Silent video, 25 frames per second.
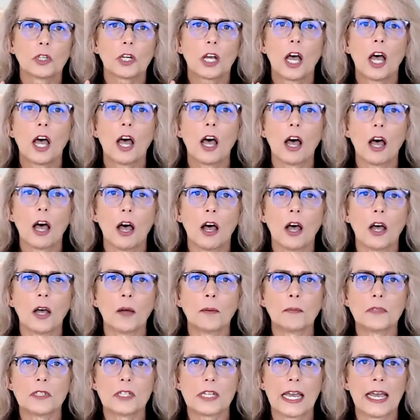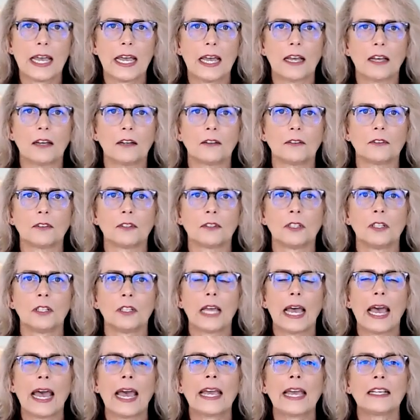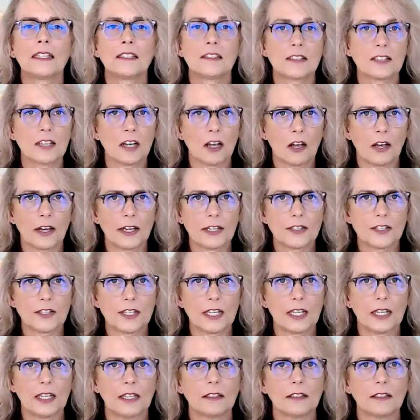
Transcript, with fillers: calm down anxiety,